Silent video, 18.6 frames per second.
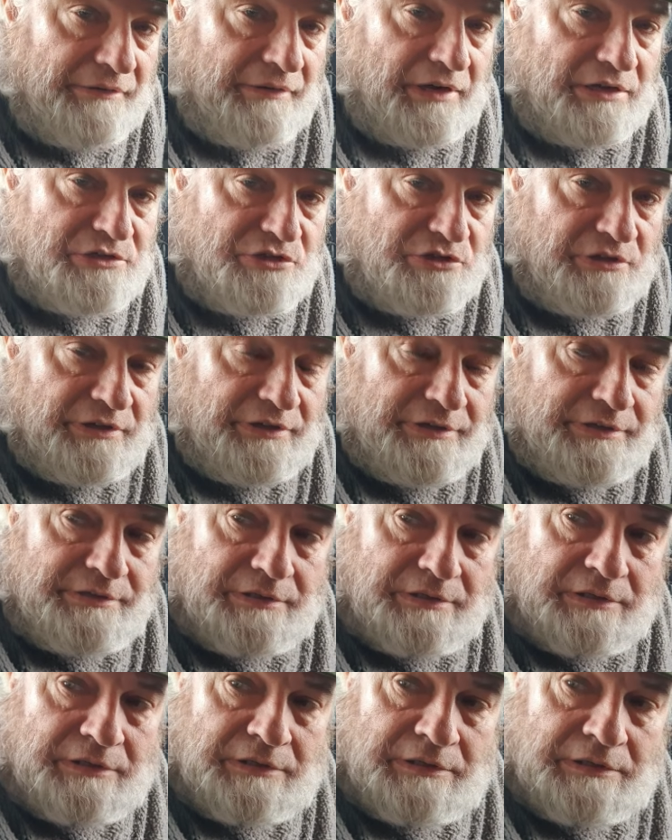actually
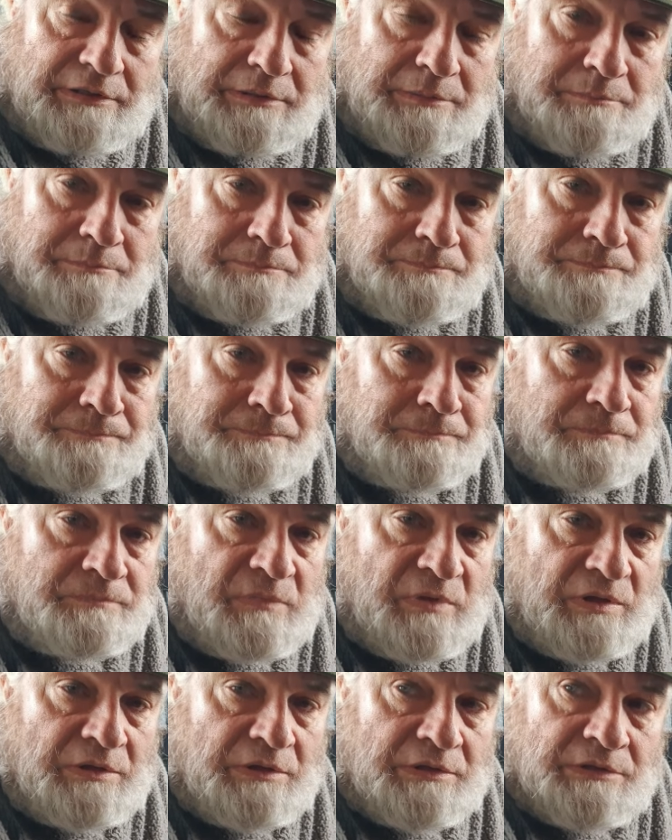
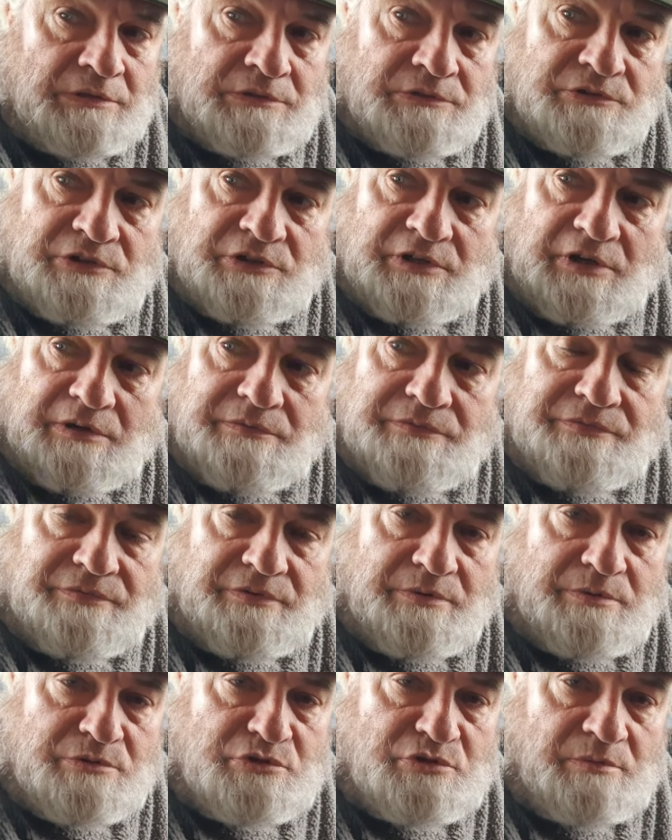to go
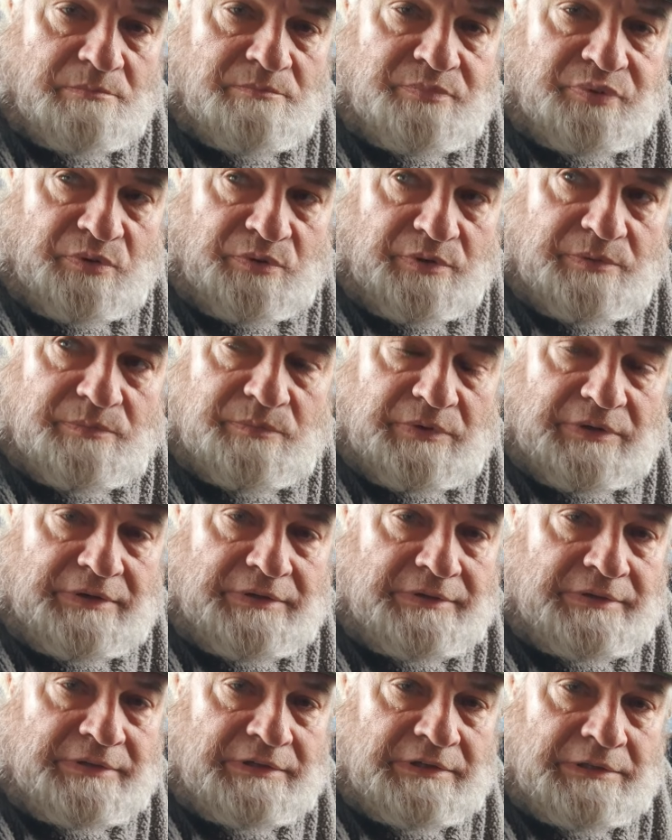through at some point
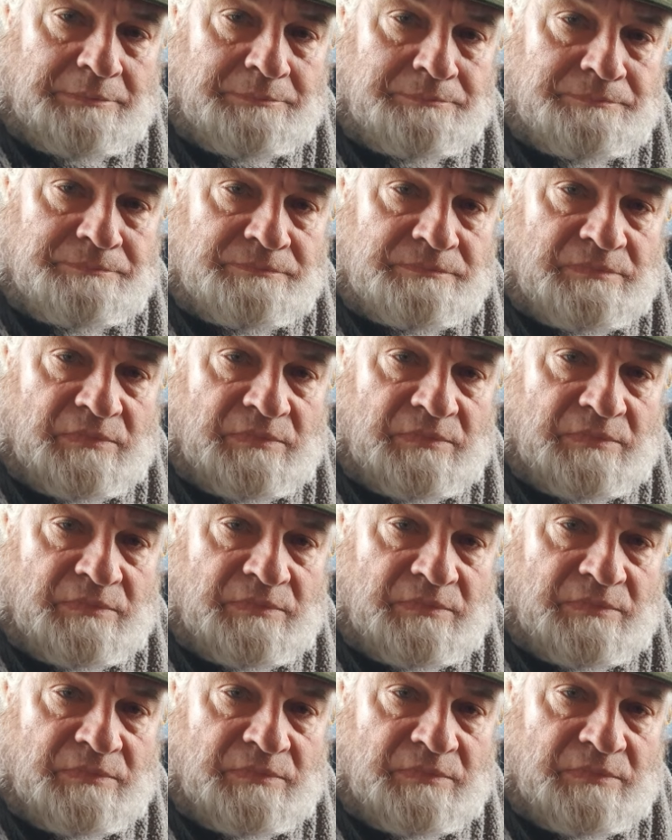when